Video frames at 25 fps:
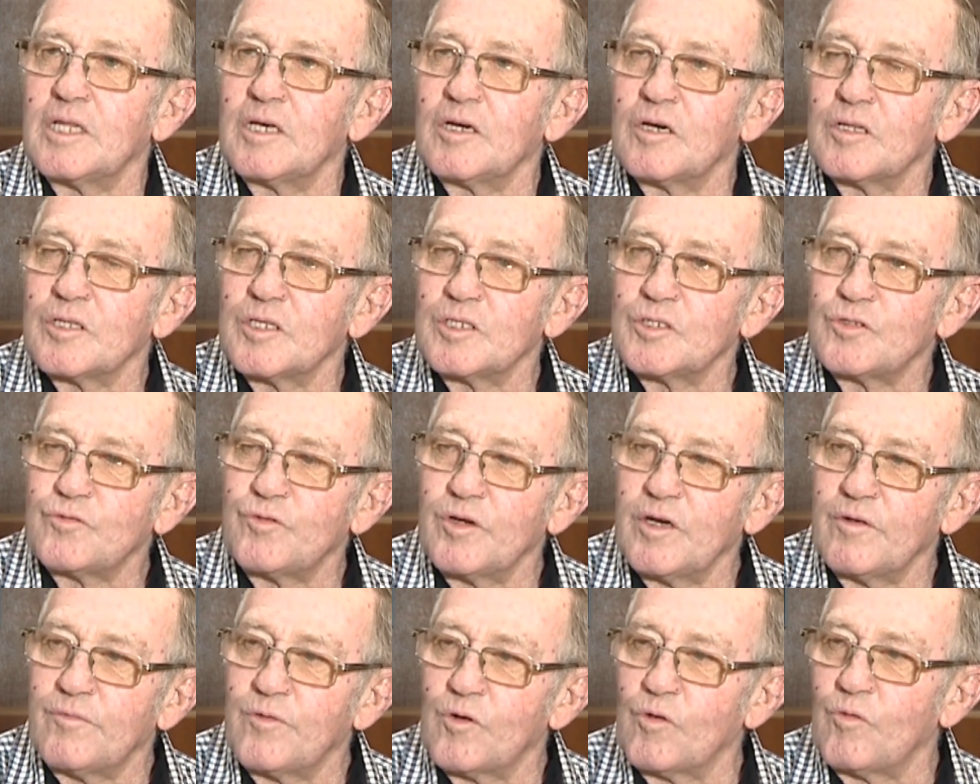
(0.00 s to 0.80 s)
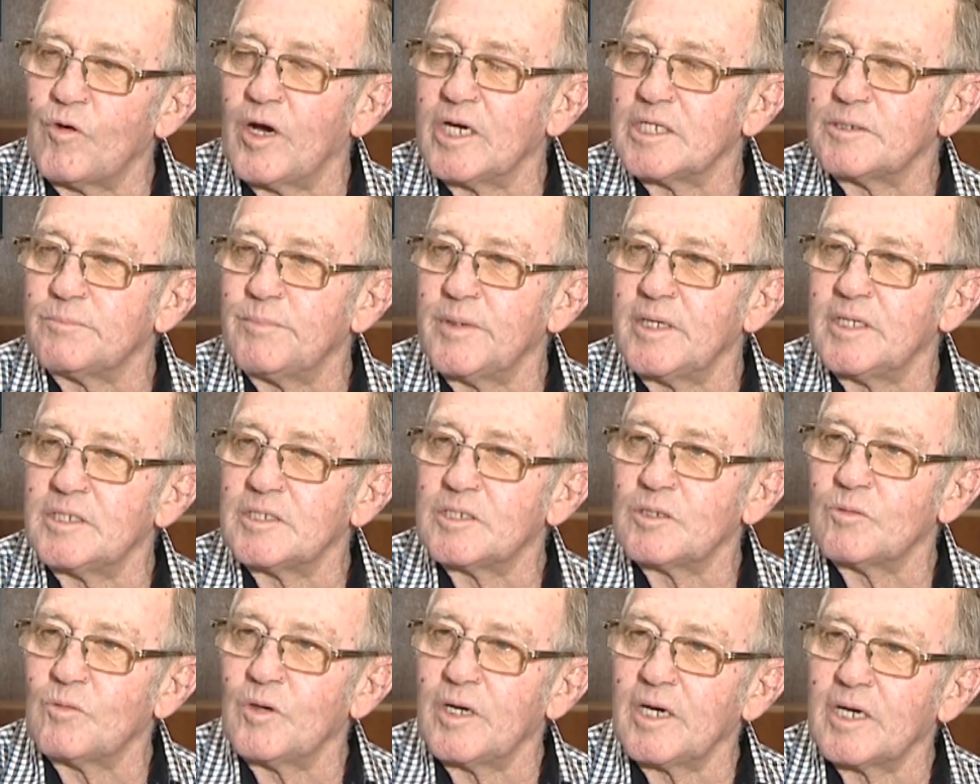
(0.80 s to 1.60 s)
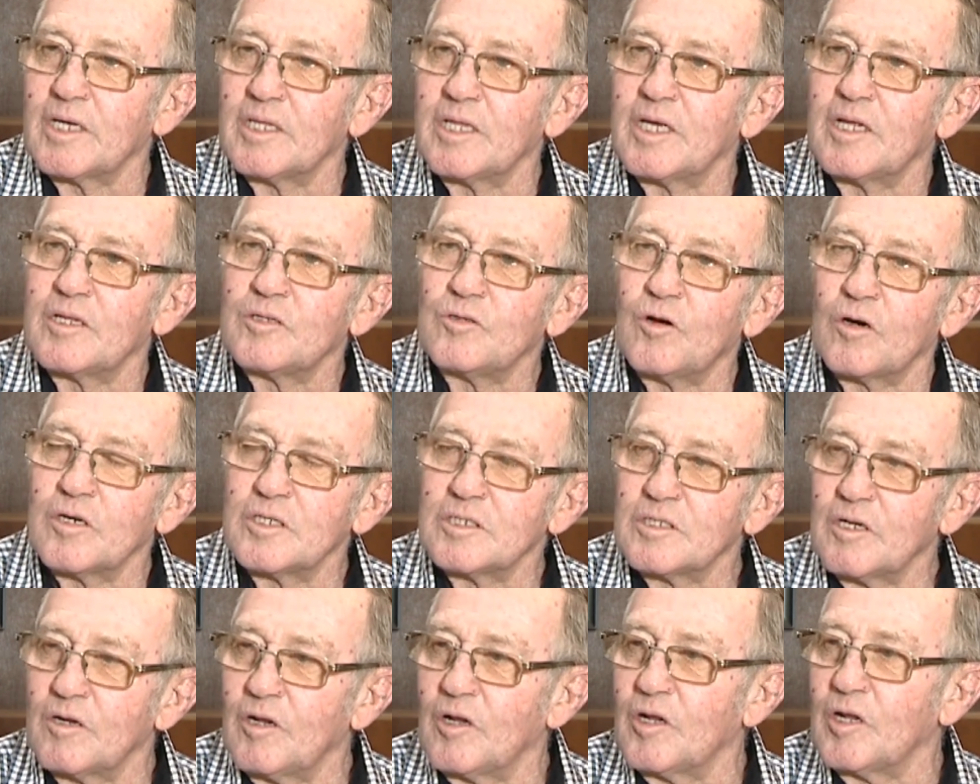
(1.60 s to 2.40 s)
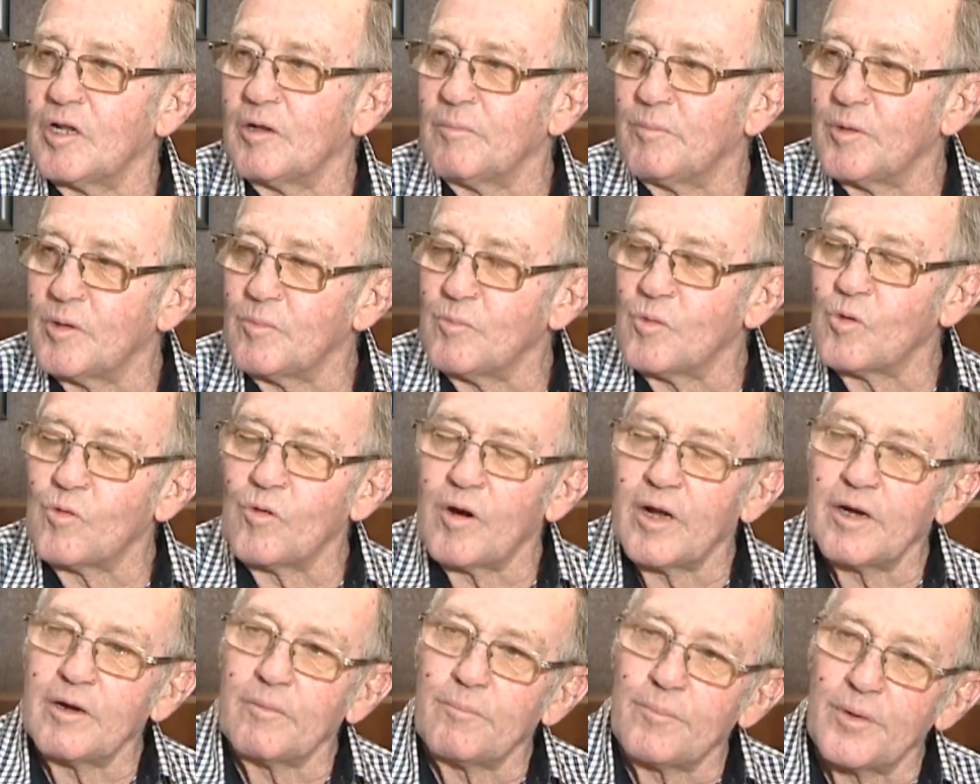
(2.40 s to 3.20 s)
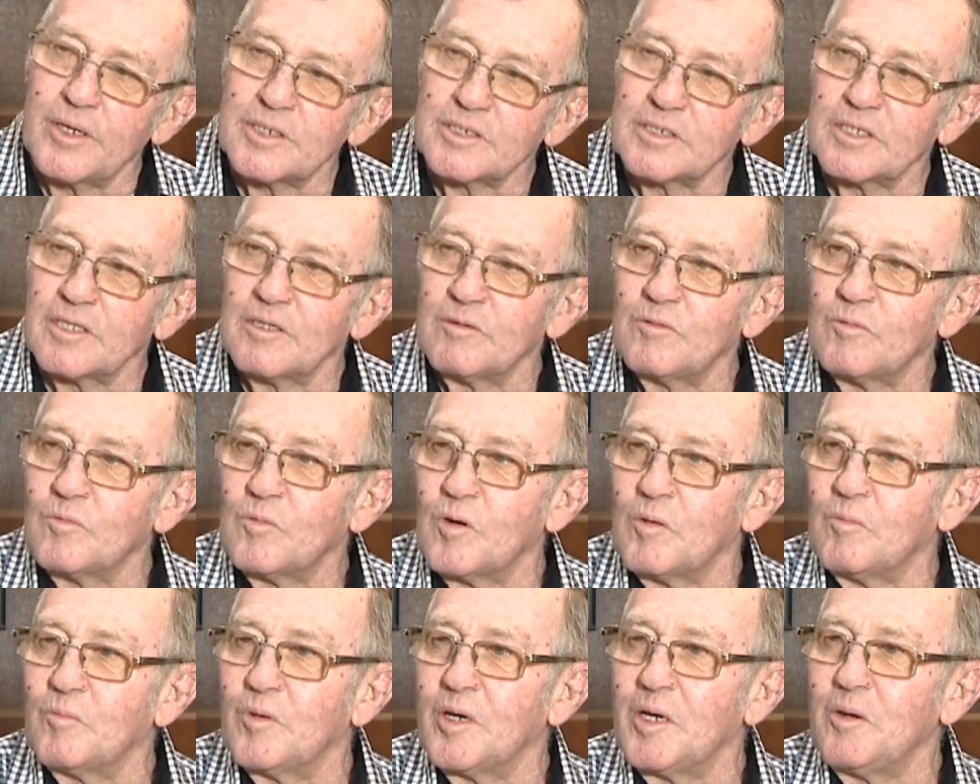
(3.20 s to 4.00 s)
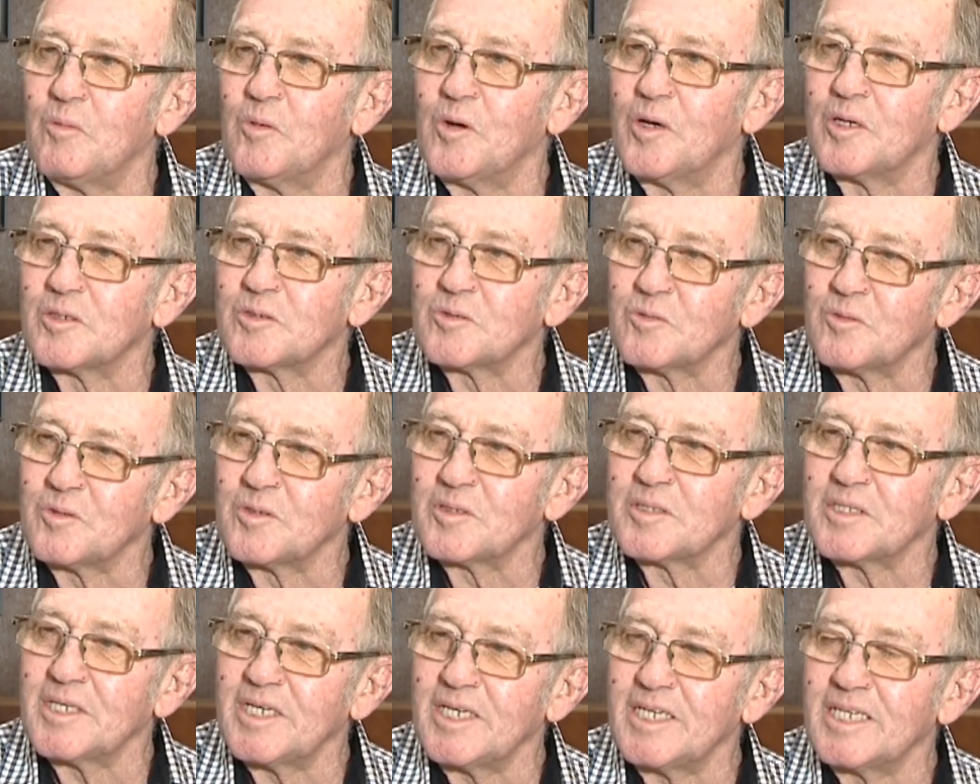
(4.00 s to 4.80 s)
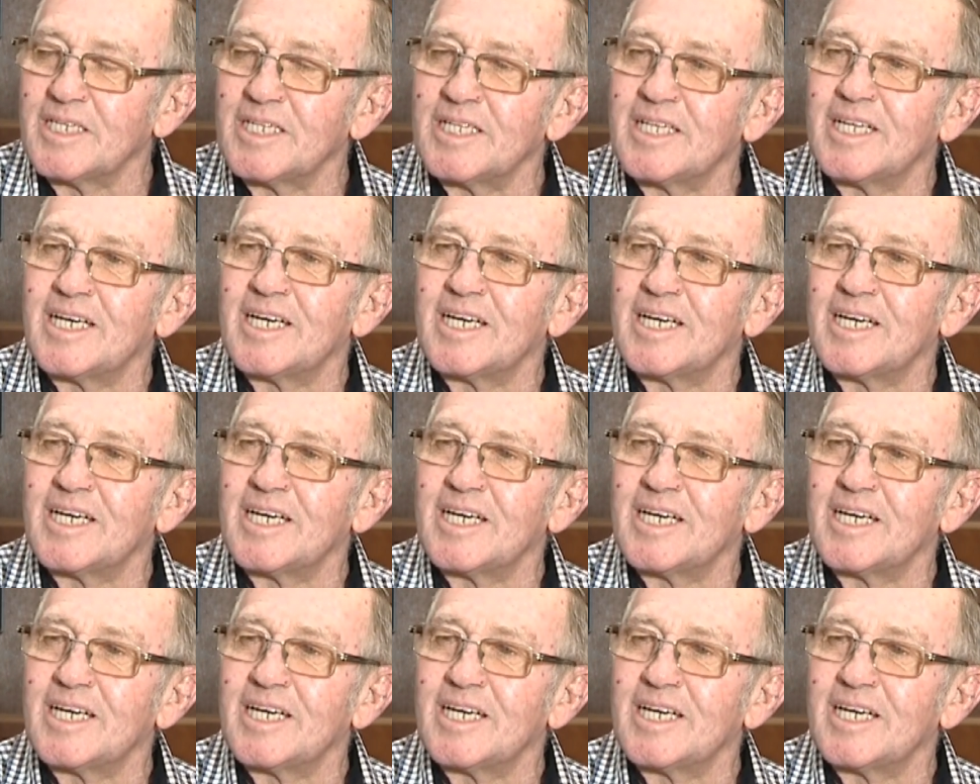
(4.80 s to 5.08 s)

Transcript: they've got these 3 or 4 race meetings a week, and the jockeys are a little bit more under pressure than what we were, sort of thing,